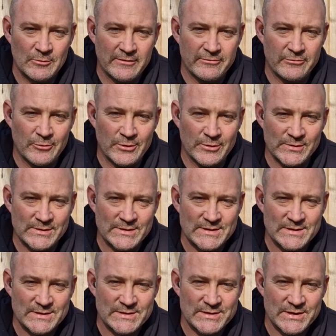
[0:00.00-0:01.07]
everyone.
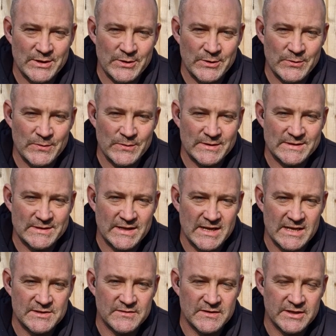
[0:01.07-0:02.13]
So
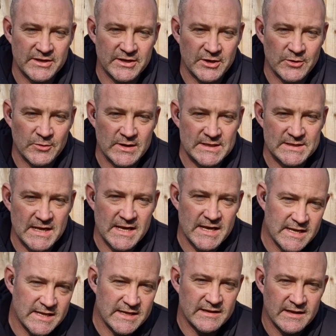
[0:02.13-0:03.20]
today's video is
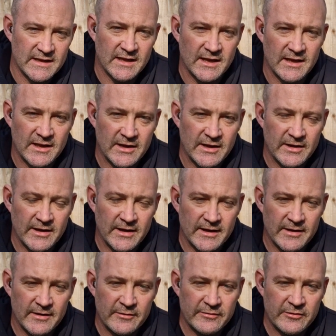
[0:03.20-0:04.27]
a
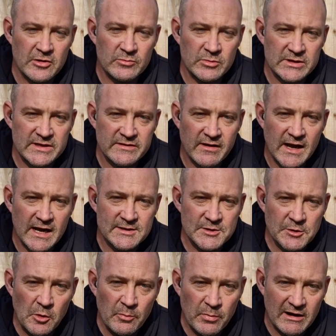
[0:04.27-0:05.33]
thermal device
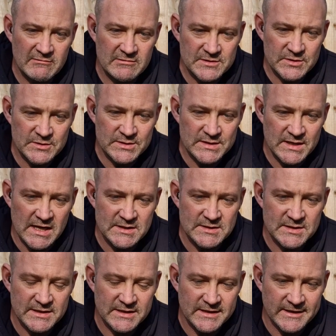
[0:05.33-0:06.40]
comparison
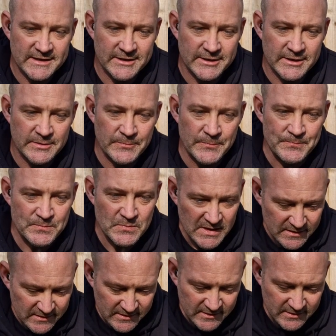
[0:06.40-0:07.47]
test.
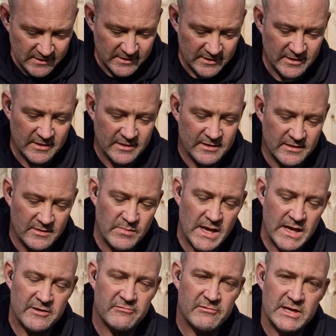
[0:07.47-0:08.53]
The
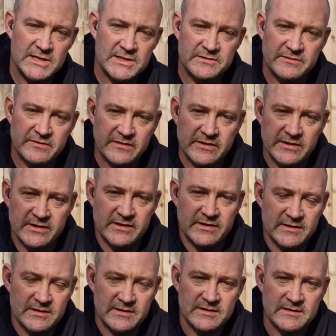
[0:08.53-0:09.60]
main reason for
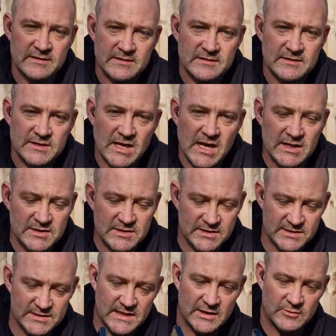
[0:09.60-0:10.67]
the test
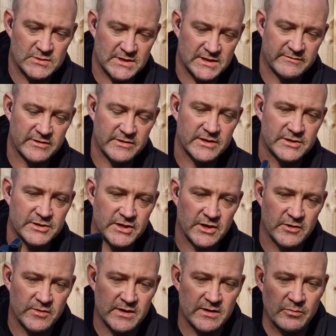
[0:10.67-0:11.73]
is I was given this
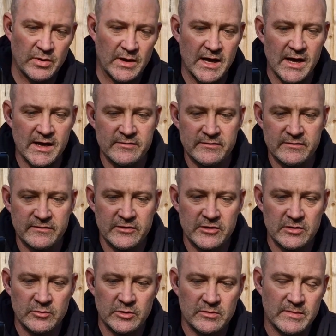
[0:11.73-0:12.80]
unit by
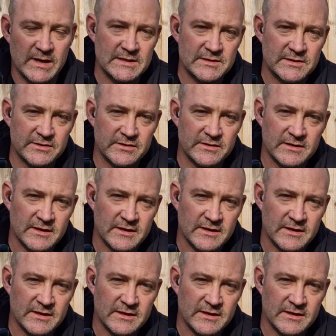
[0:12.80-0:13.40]
Thermal Master